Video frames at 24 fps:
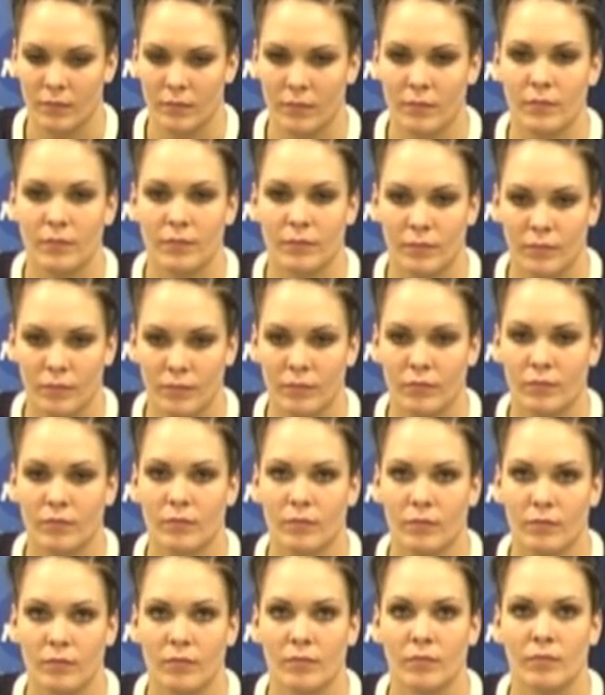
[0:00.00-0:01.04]

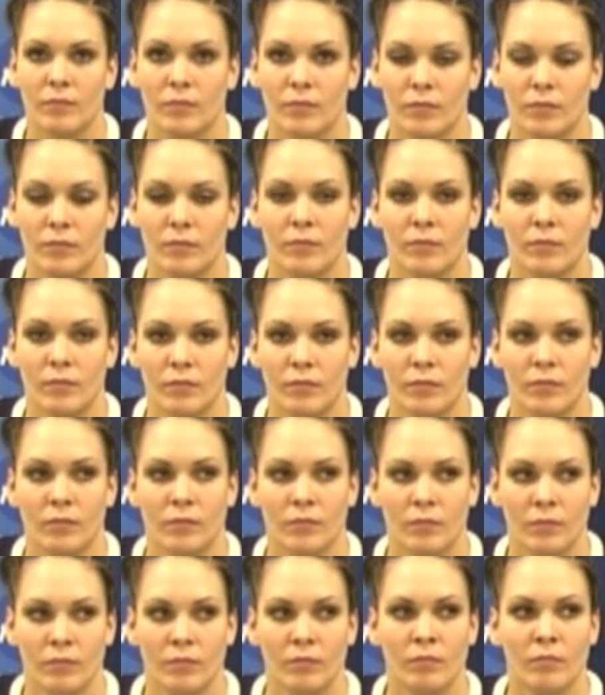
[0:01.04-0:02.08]

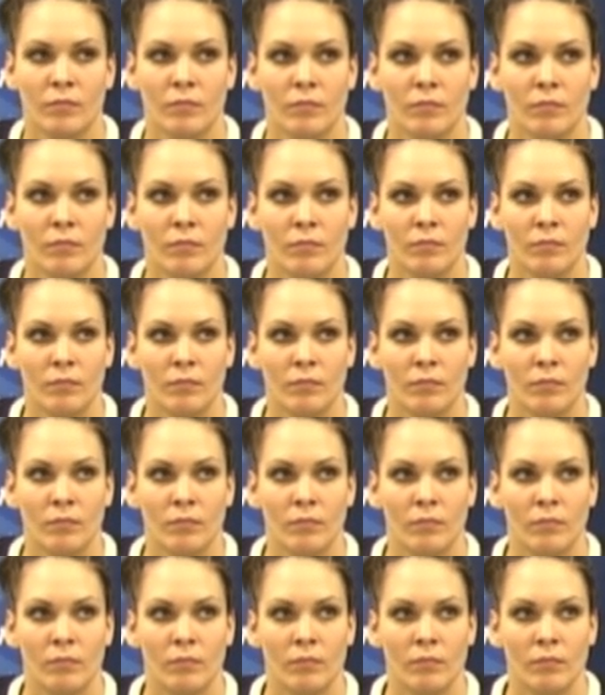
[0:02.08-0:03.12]

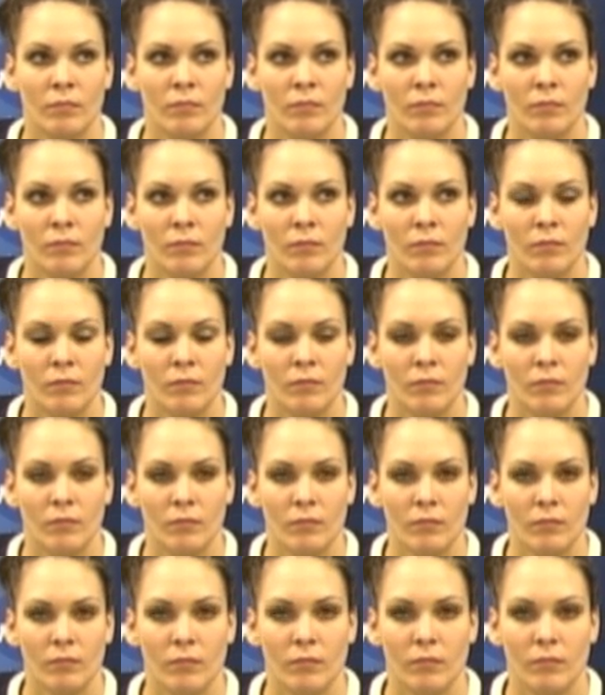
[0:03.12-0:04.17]

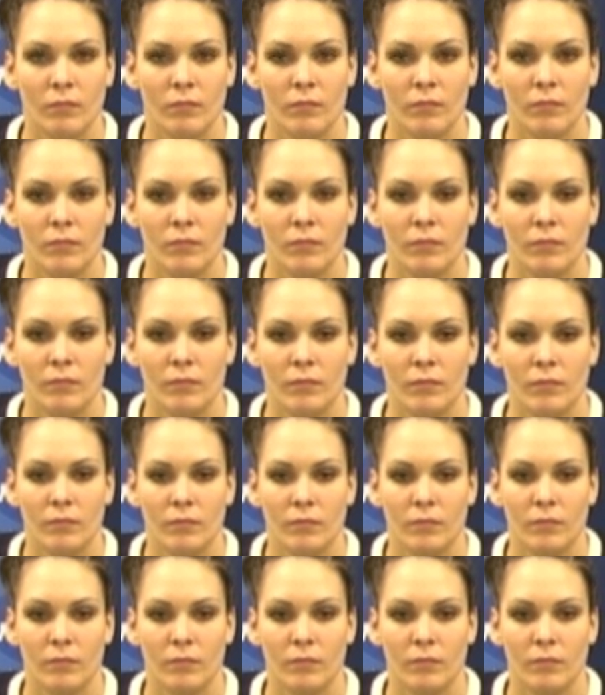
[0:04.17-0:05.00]
(silent)